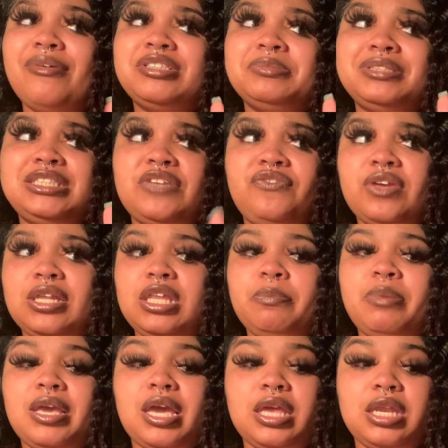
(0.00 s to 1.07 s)
was specifically
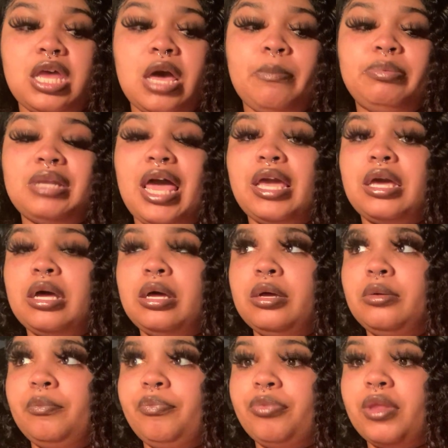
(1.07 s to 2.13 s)
picking up like
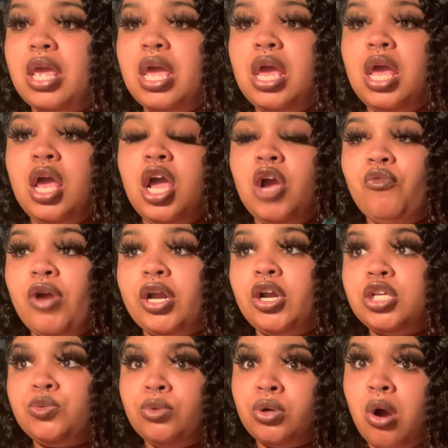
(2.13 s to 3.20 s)
um
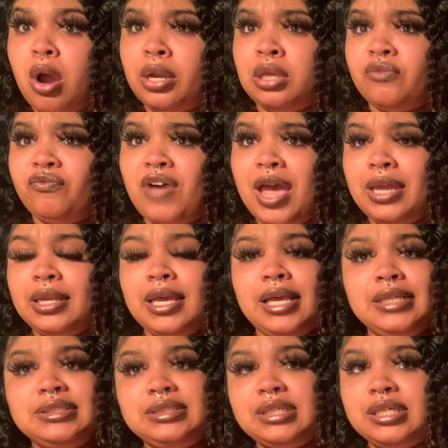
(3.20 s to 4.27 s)
records regarding
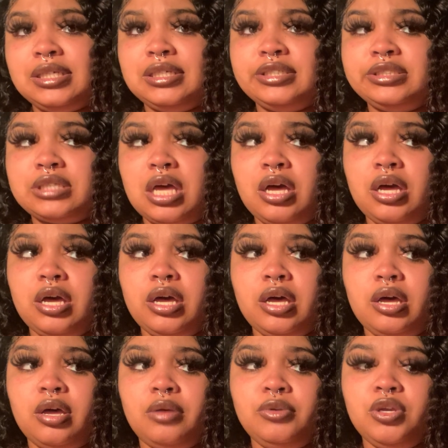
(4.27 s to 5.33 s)
finances,
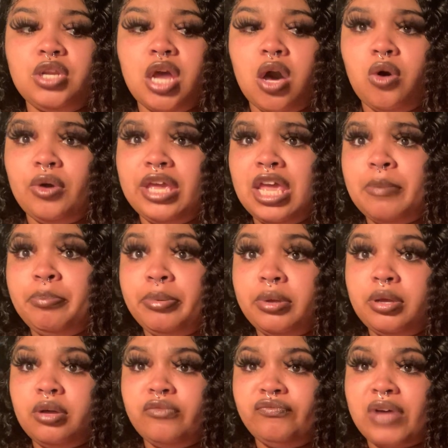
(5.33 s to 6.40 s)
uh, you know,
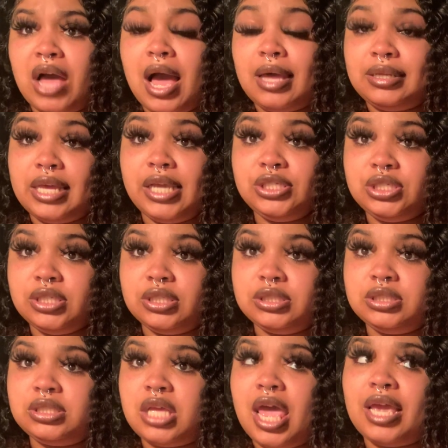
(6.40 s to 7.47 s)
HIPAA
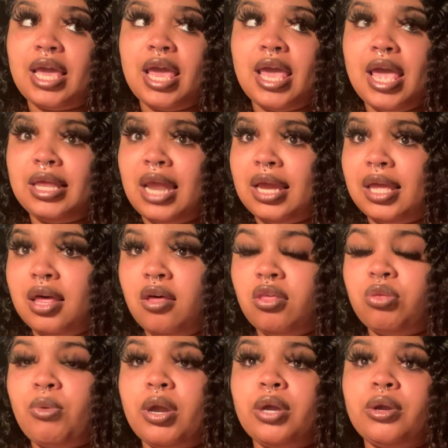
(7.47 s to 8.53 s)
violations, aka like health
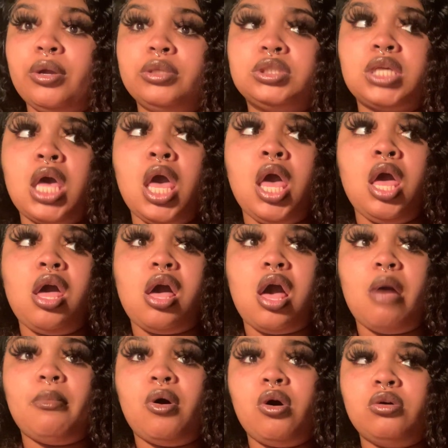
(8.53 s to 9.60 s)
records,
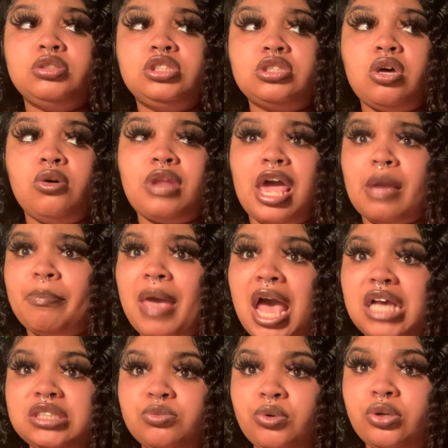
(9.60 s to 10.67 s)
um, also like
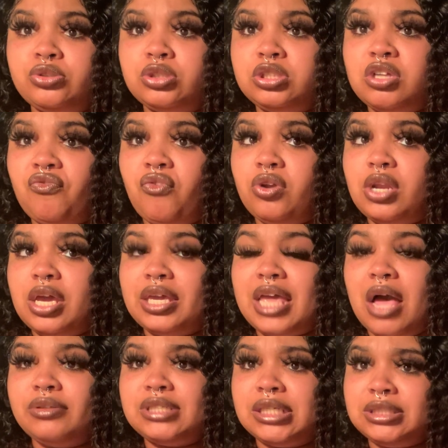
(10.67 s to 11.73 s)
passwords to different
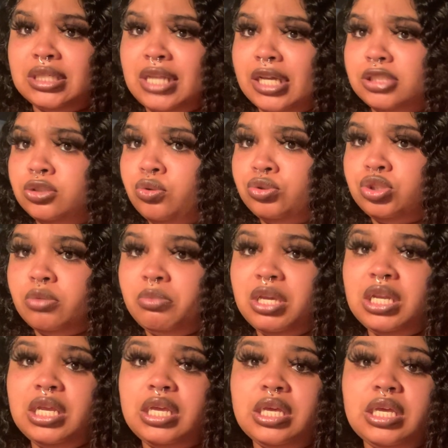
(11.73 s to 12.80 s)
accounts, as in like social
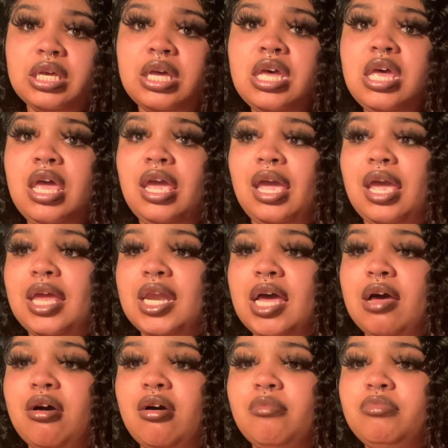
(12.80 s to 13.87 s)
media and
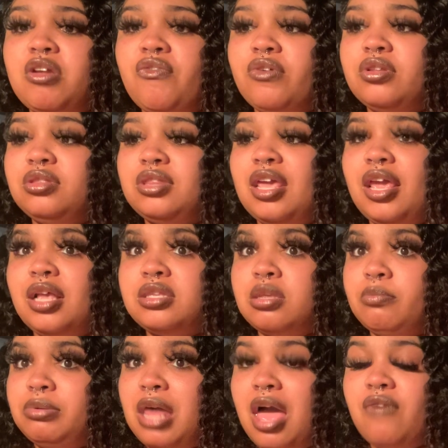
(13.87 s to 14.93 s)
um, different things and
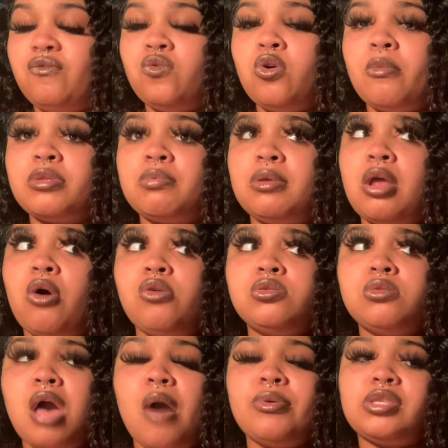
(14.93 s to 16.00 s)
platforms. But
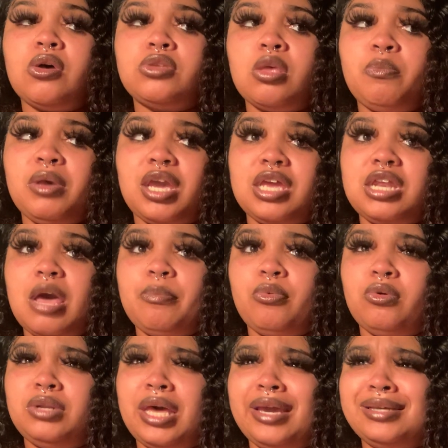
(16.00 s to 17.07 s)
also, I was also picking up
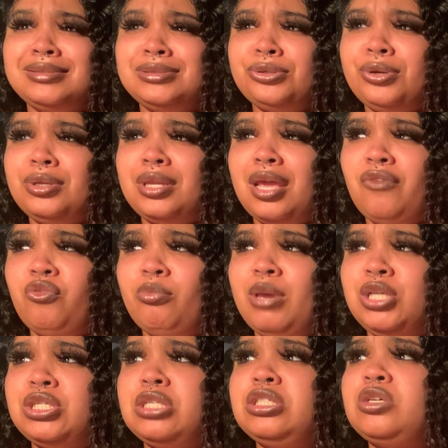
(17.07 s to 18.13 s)
on like certain
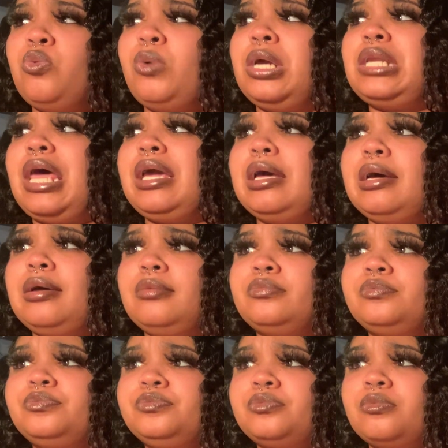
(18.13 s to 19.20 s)
information to where like um,